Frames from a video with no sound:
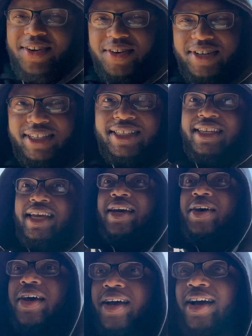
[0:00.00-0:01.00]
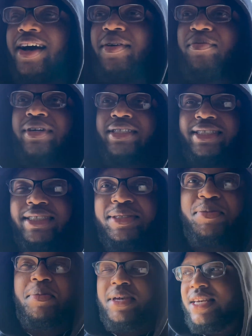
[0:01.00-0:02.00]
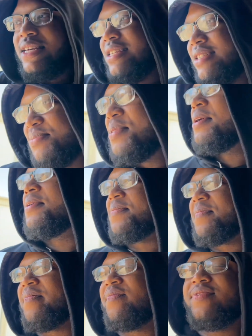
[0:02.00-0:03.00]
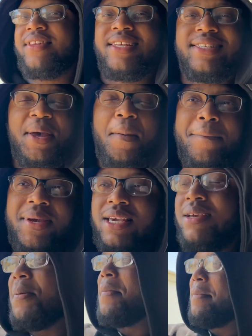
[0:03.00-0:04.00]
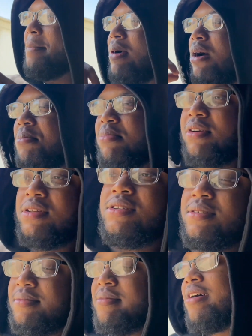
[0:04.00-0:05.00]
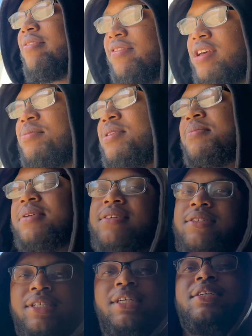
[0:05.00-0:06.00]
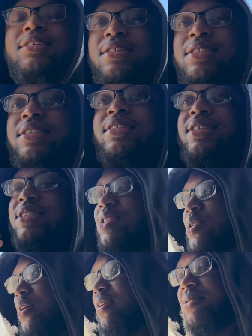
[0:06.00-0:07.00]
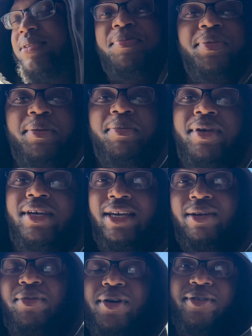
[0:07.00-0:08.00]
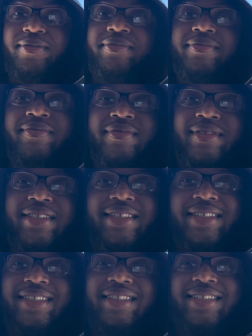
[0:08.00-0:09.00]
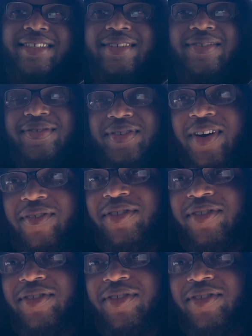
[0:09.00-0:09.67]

don't understand how much this means, bro. To me, my brother, my family, bro. This the start of something big, bro. Without